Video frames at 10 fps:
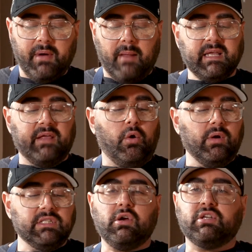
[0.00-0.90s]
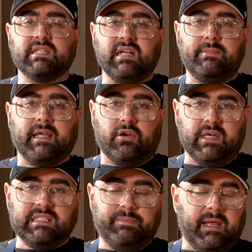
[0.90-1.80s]
but cornstarch is gonna make it
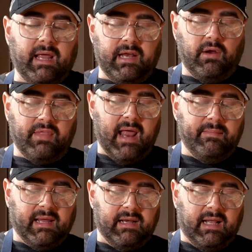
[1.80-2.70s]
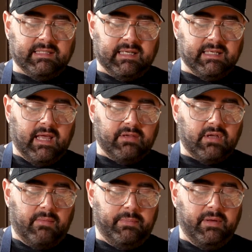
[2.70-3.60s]
crispy. I know that, and make it not stick together. So
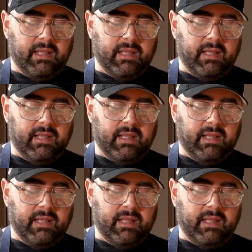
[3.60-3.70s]
I'm gonna put